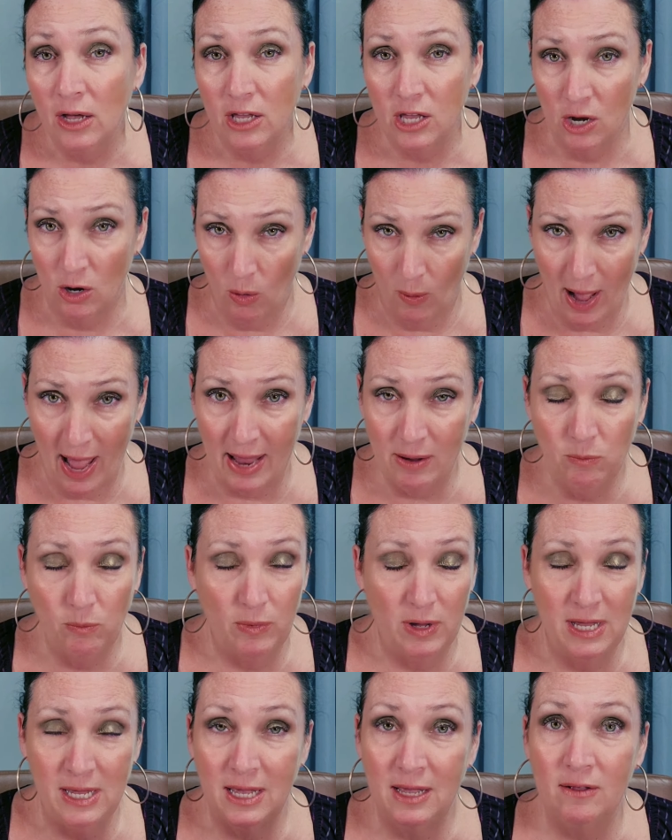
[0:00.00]
You know, I
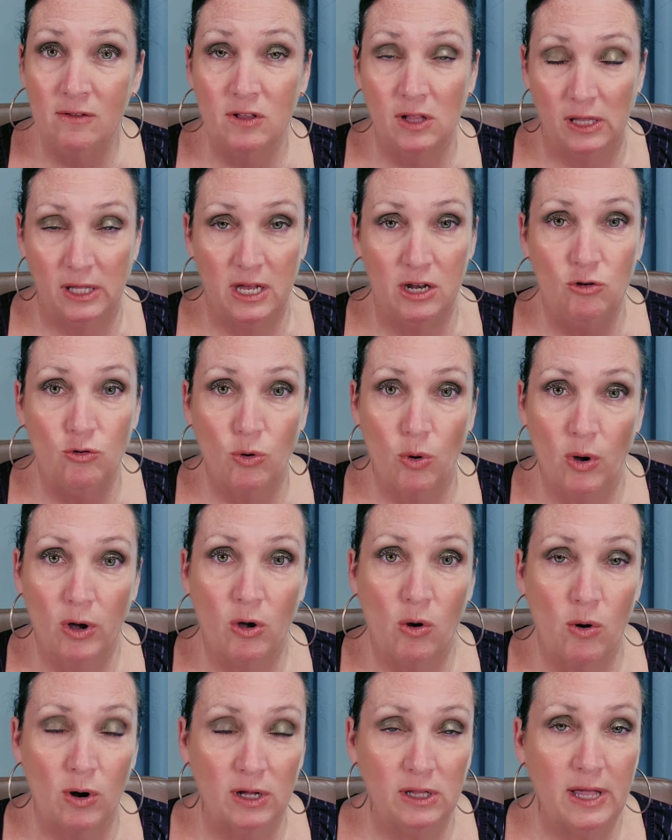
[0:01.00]
easily drew a
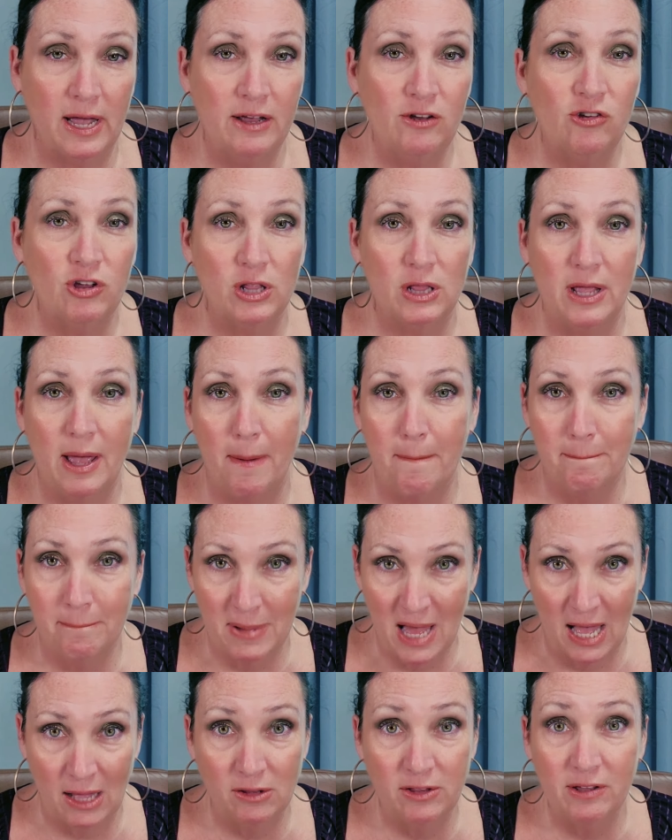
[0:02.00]
correlation that
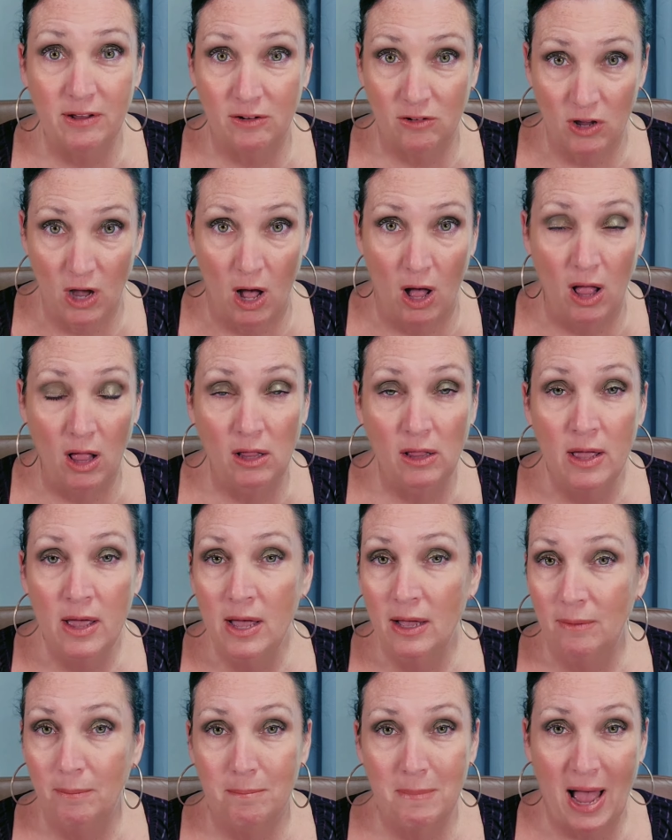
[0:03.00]
maltitol
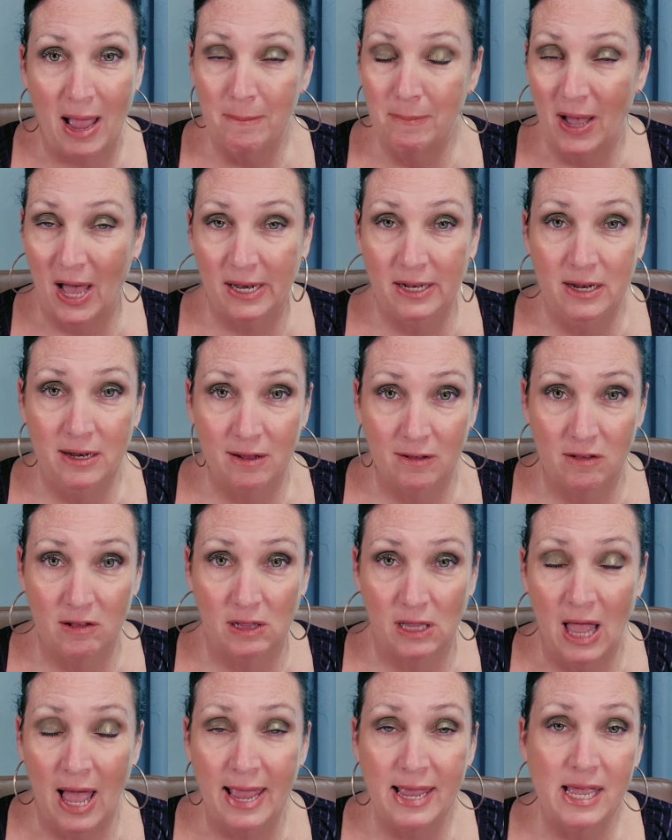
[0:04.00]
my body
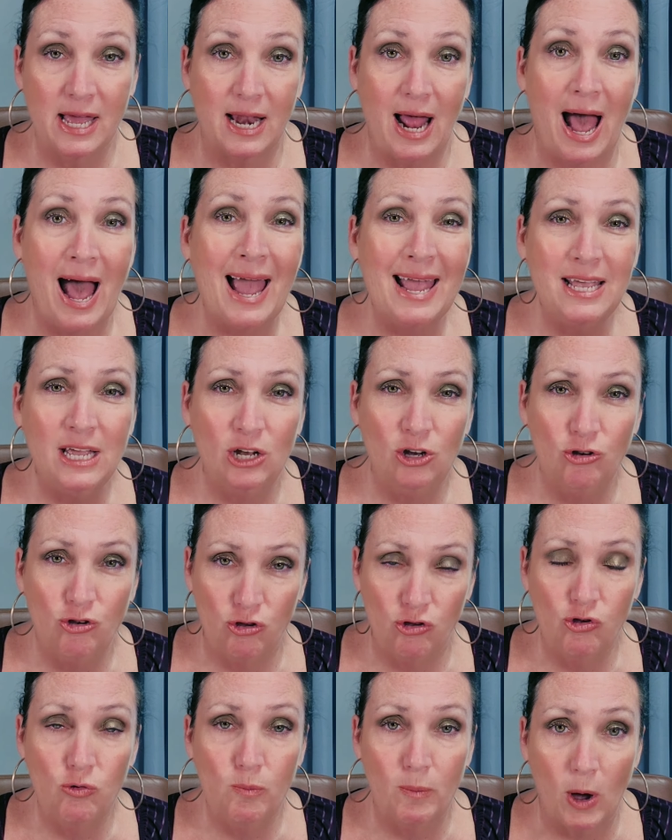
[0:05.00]
doesn't like it. I can
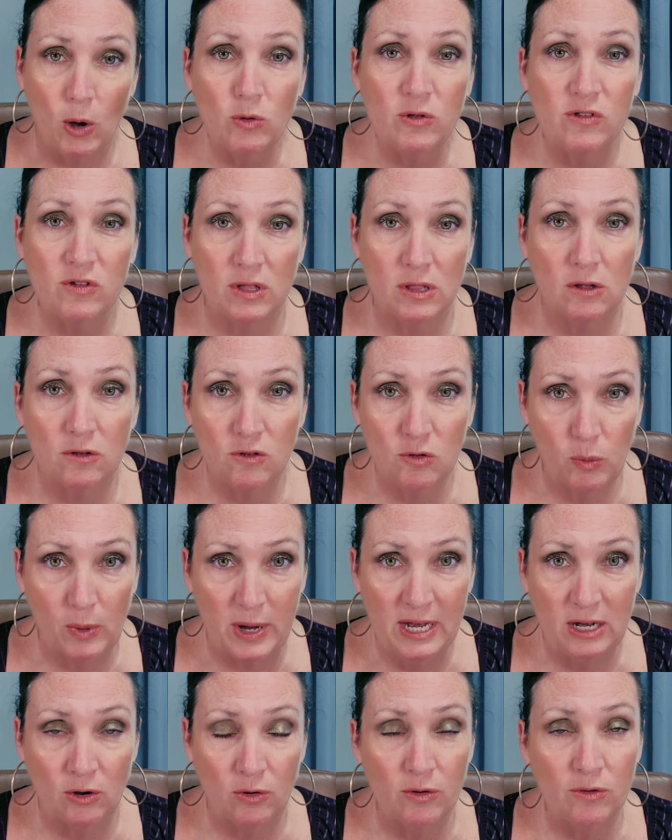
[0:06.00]
do most of the
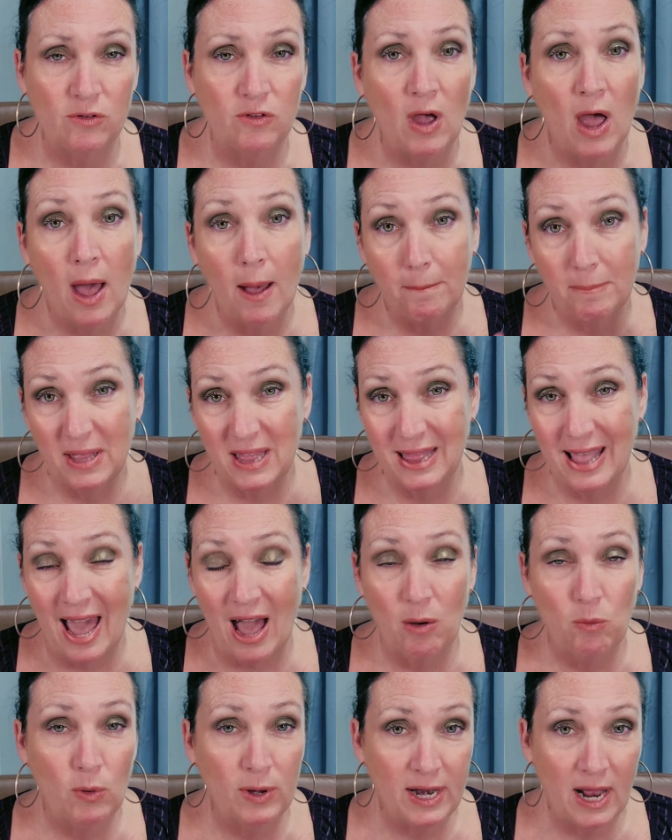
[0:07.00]
sweeteners, but
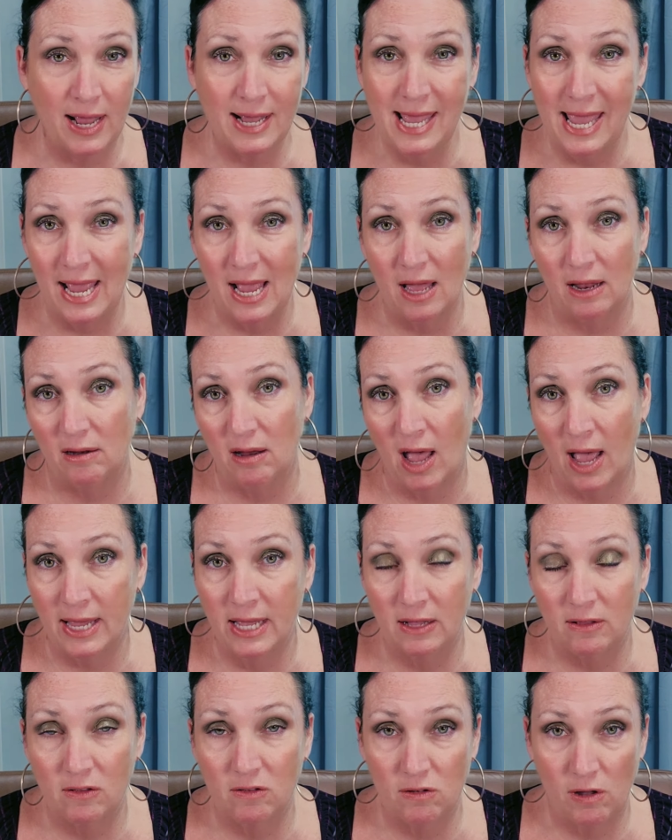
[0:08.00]
that one I can't. I
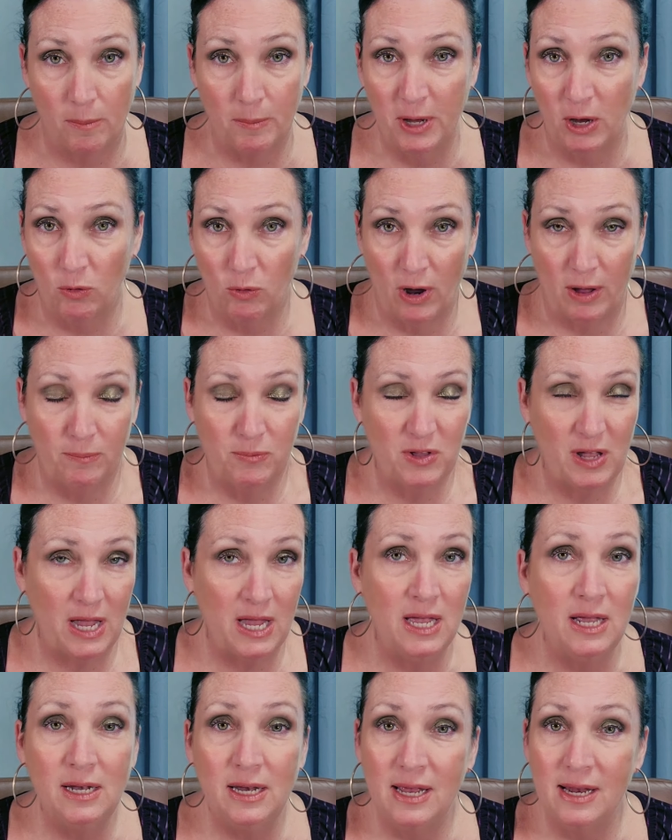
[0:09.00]
get stomach cramps
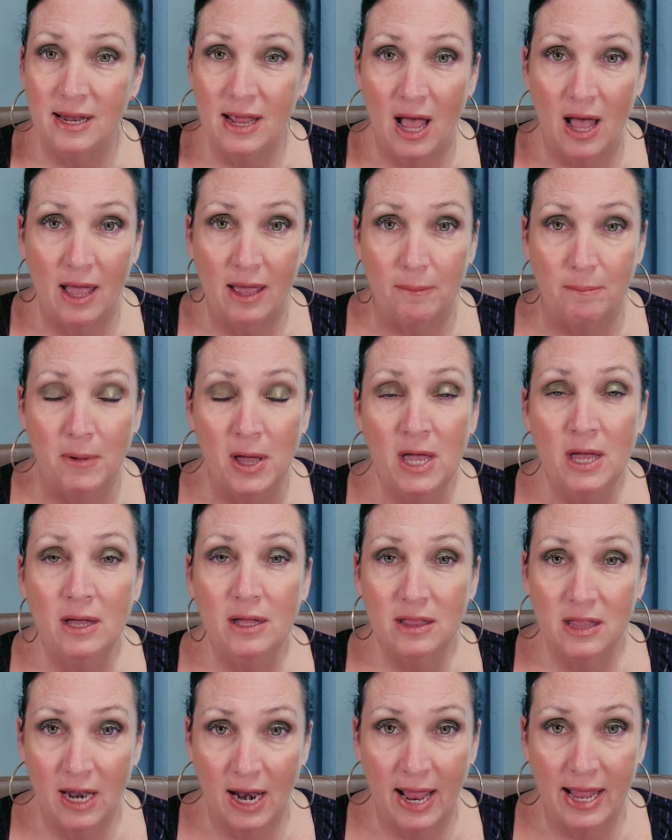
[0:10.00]
anytime
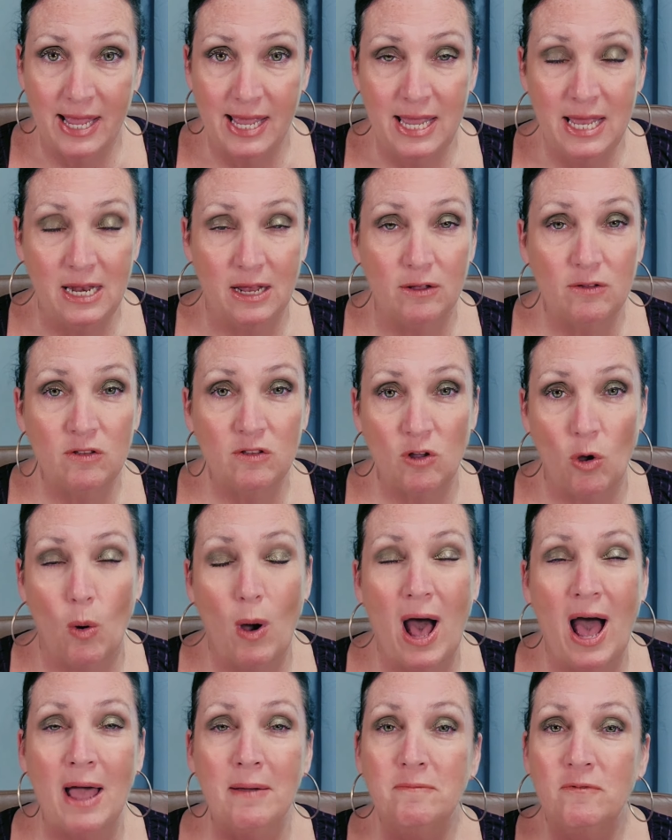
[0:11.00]
that I eat it.
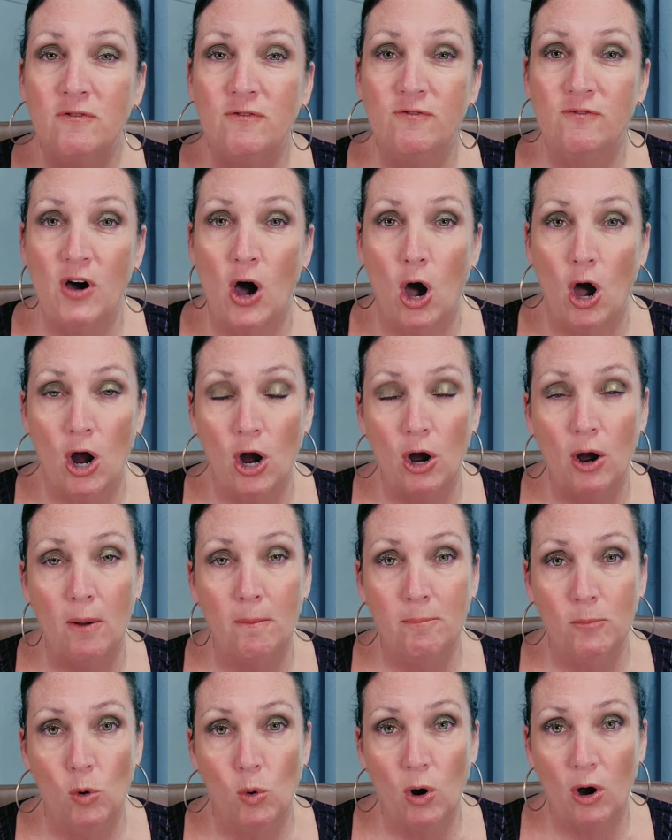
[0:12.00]
So I'm far
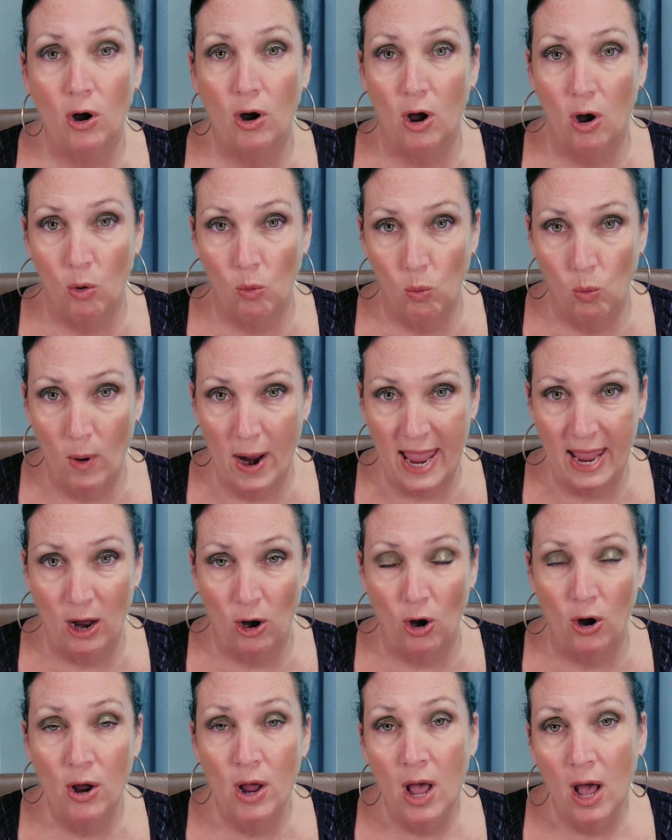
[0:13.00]
more
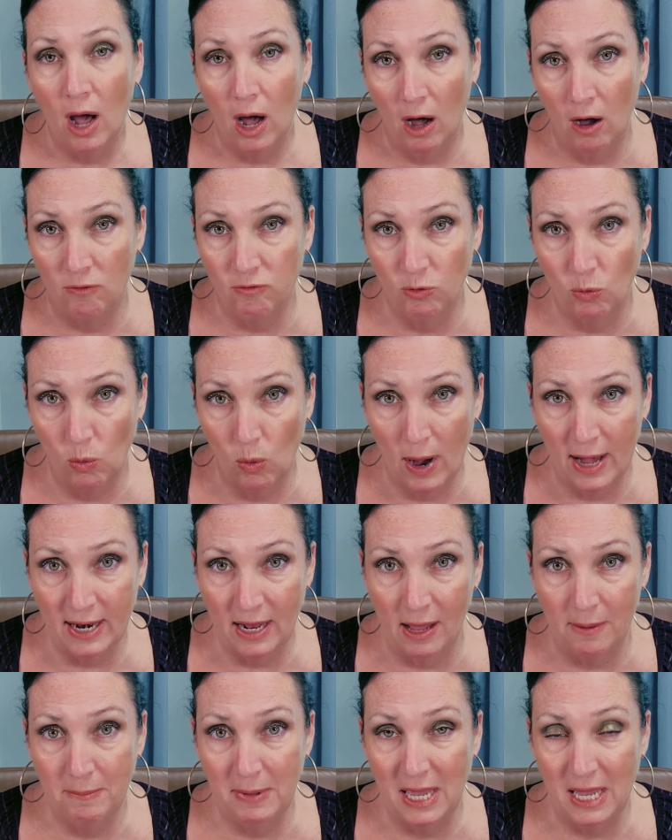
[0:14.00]
aware of what
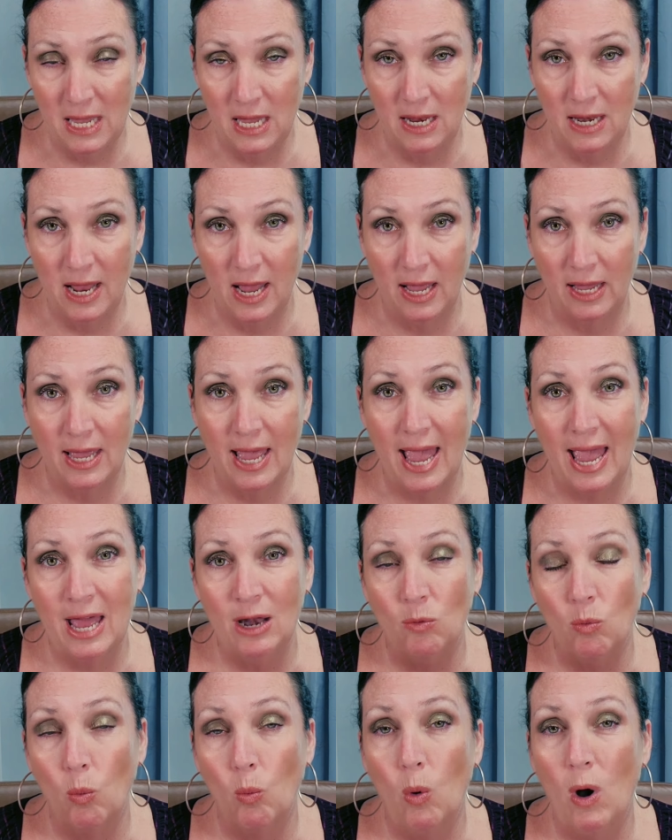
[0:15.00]
I'm eating
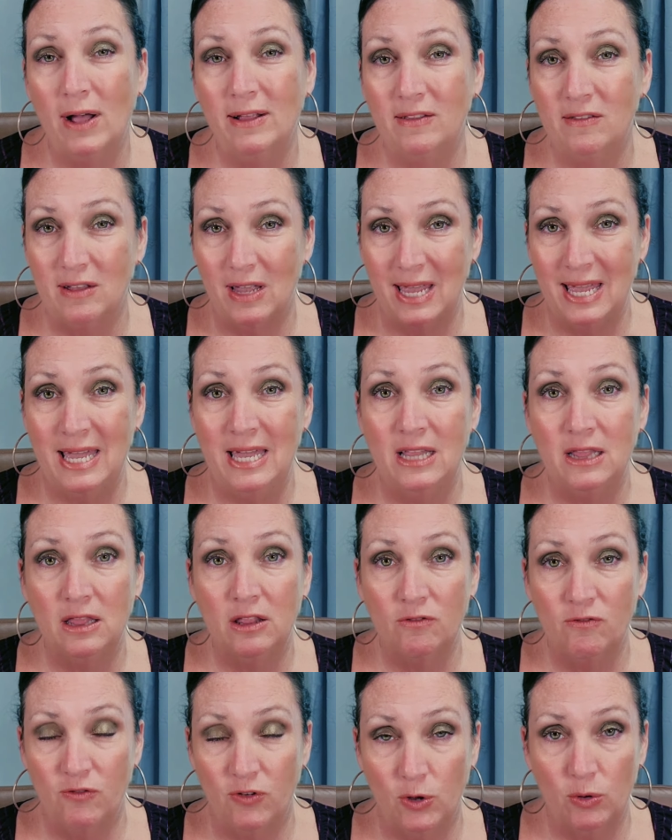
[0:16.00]
and what's in
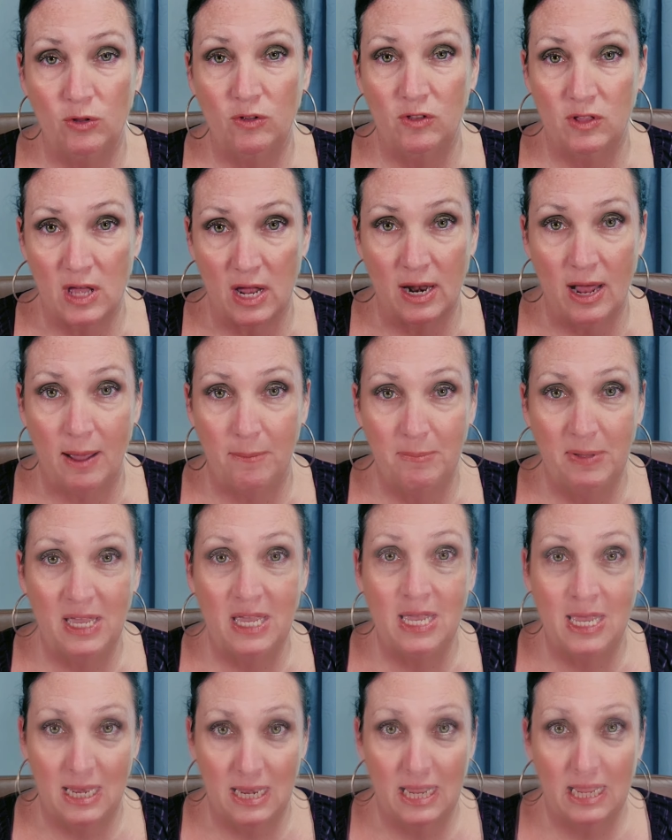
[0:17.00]
the foods that I'm
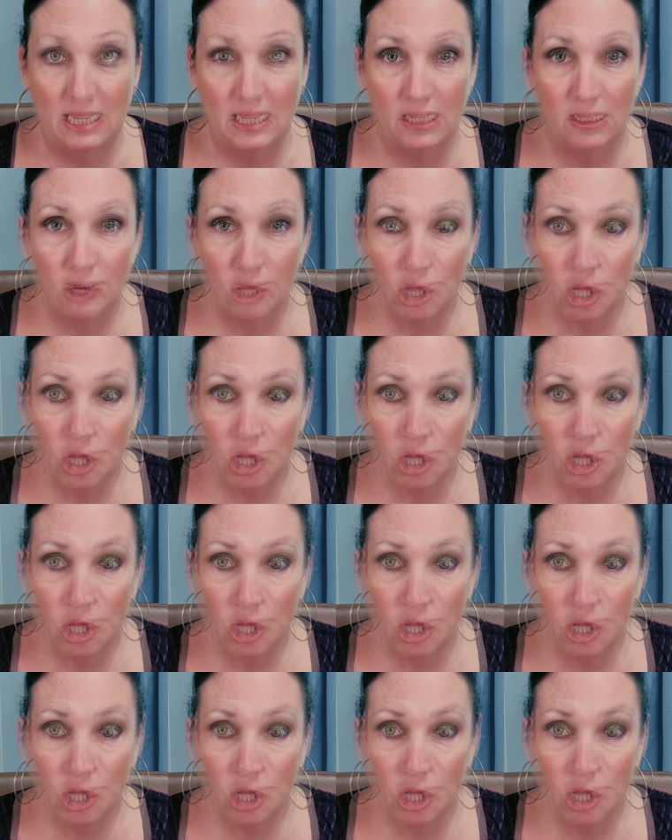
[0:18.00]
eating.